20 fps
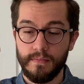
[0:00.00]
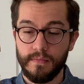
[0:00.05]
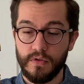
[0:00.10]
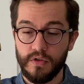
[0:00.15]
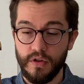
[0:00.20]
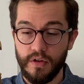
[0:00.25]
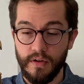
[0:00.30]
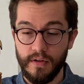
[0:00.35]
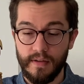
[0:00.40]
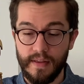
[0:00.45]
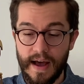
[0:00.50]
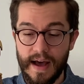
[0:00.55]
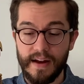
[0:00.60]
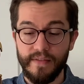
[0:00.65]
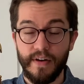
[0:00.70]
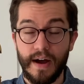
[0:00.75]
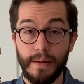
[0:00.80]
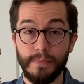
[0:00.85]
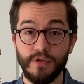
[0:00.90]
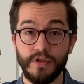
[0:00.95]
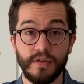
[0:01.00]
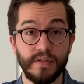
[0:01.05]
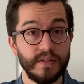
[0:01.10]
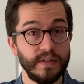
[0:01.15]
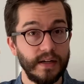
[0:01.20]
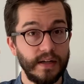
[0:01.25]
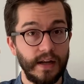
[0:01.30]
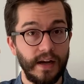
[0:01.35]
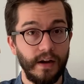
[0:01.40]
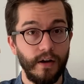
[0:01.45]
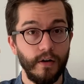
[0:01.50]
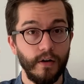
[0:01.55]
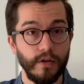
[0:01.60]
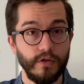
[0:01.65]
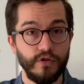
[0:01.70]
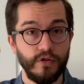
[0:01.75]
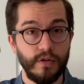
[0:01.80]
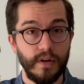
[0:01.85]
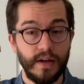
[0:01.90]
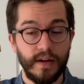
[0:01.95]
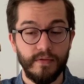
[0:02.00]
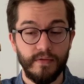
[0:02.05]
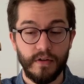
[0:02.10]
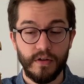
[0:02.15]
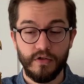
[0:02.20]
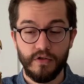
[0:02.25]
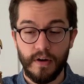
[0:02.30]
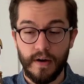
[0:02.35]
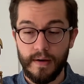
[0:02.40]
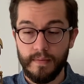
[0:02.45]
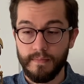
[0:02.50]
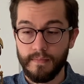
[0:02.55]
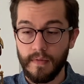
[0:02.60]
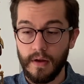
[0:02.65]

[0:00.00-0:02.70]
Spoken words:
So there are a lot of options, and I encourage you to give it a try.